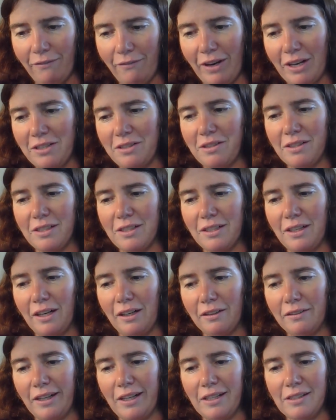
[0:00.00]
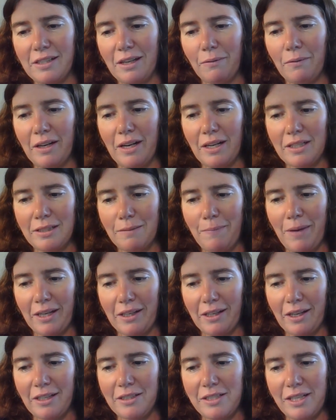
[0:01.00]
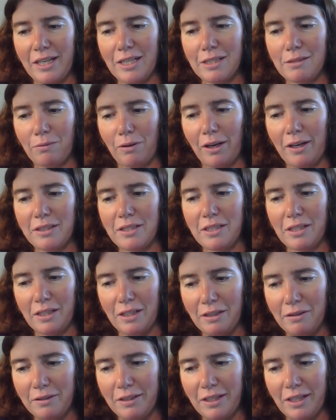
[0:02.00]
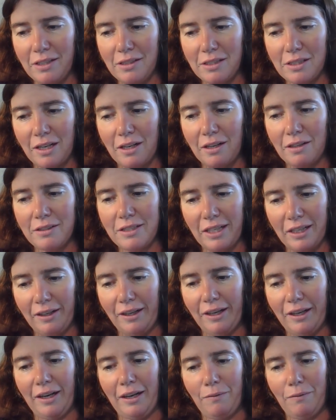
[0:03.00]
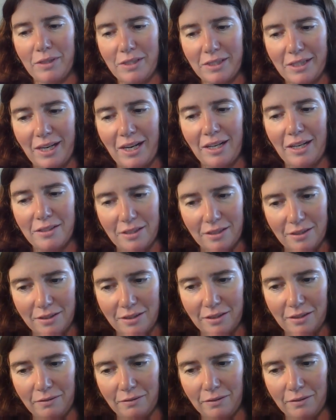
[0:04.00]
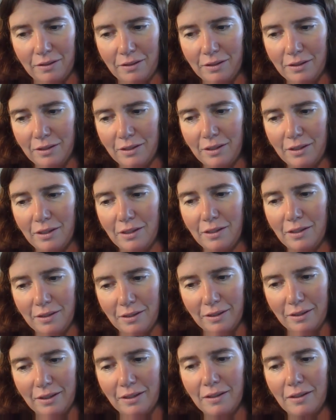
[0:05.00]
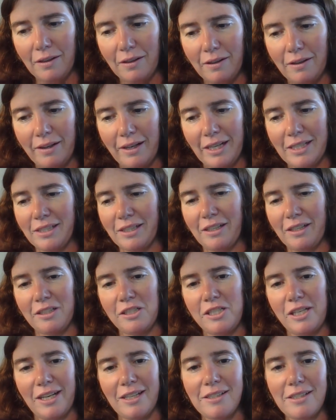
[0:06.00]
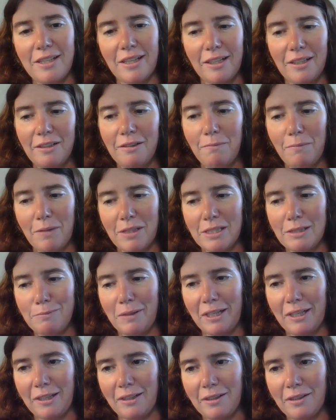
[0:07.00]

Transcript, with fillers: Adventures in Heartland said we'll have to make a cheese run to Union Star Dairy in Wisconsin soon. Is a good cheese there? It must be.